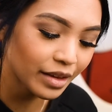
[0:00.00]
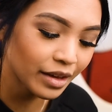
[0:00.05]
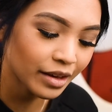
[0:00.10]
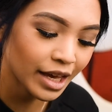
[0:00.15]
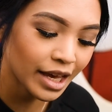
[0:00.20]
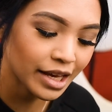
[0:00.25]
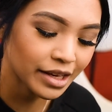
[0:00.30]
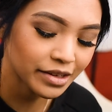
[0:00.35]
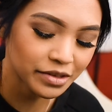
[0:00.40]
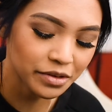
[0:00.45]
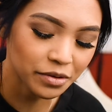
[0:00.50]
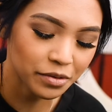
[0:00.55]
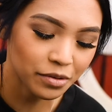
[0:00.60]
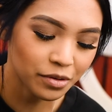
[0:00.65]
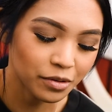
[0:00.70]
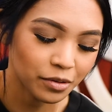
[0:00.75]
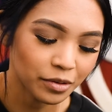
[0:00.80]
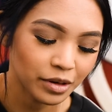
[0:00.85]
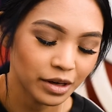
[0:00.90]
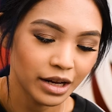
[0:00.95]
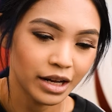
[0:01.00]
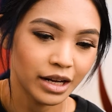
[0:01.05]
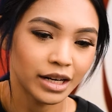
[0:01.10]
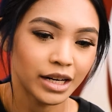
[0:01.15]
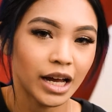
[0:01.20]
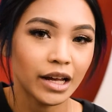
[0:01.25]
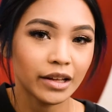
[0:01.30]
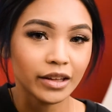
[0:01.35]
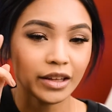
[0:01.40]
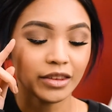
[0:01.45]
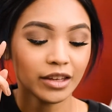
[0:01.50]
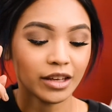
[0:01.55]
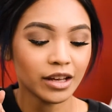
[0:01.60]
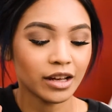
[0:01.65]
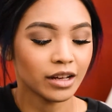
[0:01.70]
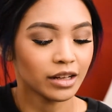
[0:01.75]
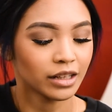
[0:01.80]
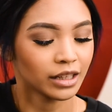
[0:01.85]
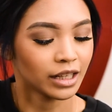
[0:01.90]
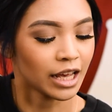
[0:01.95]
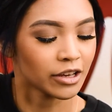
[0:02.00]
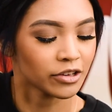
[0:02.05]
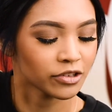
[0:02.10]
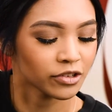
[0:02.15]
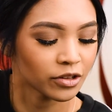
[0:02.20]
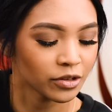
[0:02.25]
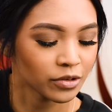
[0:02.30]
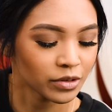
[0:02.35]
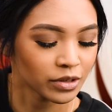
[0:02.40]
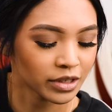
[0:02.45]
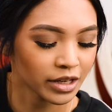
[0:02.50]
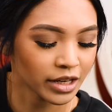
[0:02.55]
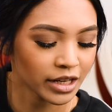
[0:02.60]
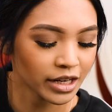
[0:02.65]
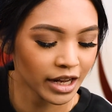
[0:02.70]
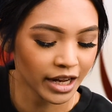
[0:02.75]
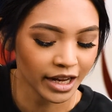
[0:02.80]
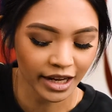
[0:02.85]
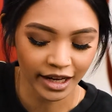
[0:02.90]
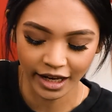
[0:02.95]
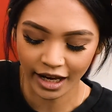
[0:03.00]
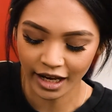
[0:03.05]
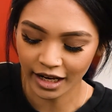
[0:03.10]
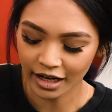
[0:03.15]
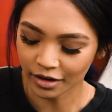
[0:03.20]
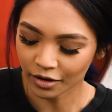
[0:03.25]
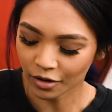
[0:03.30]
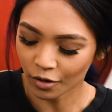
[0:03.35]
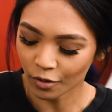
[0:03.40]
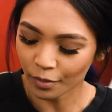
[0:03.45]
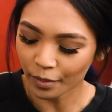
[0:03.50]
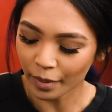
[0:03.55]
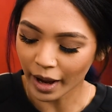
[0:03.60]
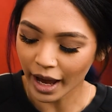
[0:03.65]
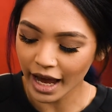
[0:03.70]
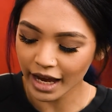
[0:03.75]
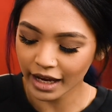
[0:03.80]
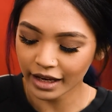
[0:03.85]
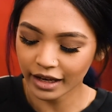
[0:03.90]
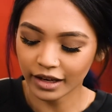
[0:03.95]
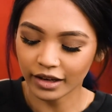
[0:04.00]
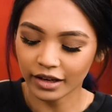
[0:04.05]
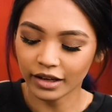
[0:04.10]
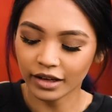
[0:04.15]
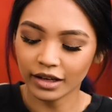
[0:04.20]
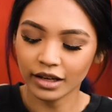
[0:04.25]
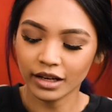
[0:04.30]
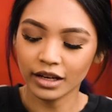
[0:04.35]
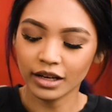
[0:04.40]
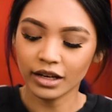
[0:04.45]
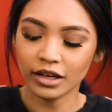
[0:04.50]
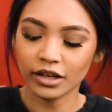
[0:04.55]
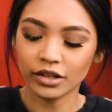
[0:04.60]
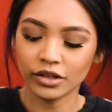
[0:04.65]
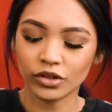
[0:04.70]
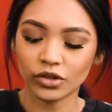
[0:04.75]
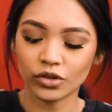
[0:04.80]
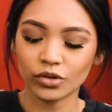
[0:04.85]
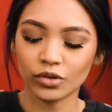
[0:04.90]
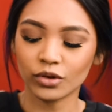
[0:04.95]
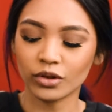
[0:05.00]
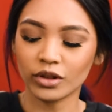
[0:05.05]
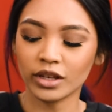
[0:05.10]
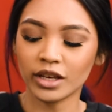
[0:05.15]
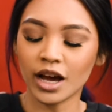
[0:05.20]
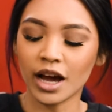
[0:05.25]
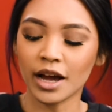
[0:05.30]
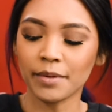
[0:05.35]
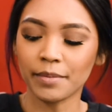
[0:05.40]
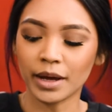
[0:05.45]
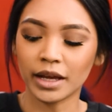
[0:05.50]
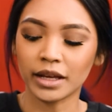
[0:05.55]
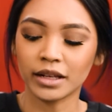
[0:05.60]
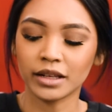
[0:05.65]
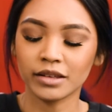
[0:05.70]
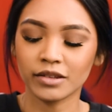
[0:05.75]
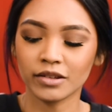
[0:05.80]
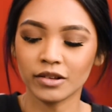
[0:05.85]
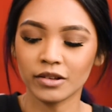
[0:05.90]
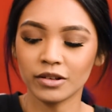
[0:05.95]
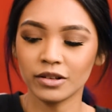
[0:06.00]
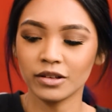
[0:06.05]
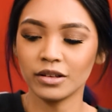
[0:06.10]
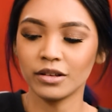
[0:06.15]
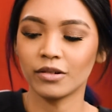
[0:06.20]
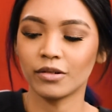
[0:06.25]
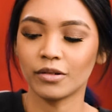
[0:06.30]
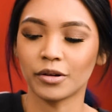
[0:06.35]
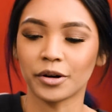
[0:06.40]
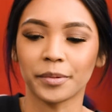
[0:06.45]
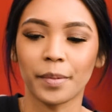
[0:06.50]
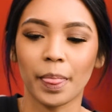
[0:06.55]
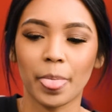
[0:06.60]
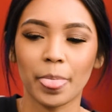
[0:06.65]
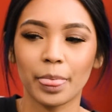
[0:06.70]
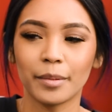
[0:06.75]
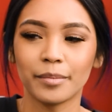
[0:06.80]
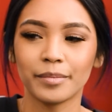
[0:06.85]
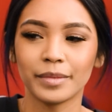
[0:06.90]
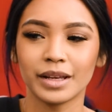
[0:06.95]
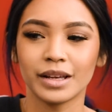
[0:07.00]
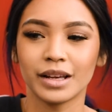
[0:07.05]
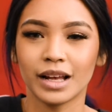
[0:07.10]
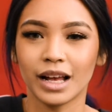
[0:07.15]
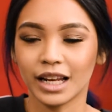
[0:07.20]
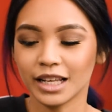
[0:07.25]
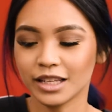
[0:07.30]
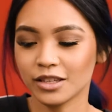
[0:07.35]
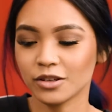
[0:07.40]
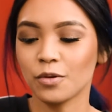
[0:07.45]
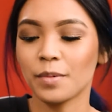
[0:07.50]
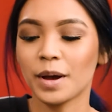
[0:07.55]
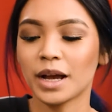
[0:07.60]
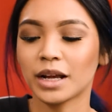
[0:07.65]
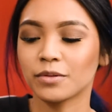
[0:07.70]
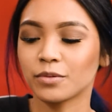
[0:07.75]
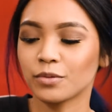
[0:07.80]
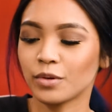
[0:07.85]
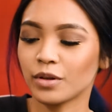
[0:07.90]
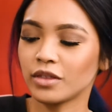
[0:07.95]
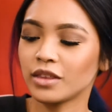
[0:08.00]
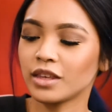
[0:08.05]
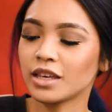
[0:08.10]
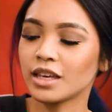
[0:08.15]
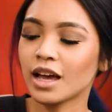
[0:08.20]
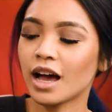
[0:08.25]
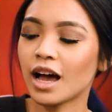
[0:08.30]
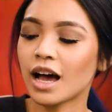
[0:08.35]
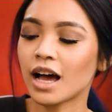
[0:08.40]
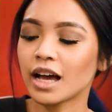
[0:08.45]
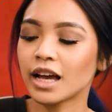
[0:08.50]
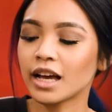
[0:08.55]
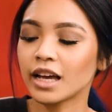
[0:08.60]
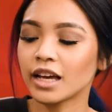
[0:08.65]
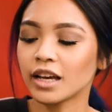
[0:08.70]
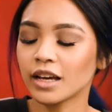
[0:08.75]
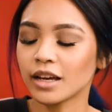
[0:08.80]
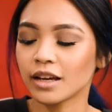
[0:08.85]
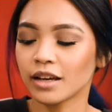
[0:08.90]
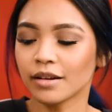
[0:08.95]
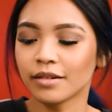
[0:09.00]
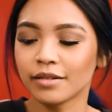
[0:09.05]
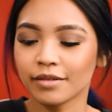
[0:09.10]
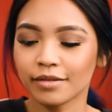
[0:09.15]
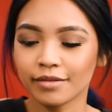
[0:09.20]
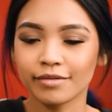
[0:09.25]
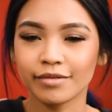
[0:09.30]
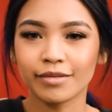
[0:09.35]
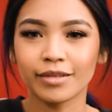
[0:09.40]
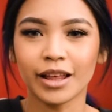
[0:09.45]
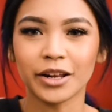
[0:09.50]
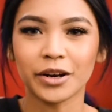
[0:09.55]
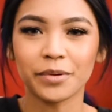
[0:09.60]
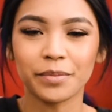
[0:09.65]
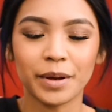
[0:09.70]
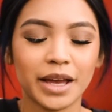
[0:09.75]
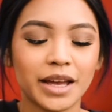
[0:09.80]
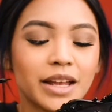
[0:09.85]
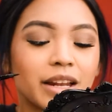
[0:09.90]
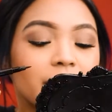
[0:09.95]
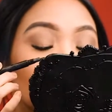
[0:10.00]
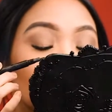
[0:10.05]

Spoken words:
Okay, so now that the lash glue is done, I can go back to the eye pencil, or I like to go back with the eyeliner pen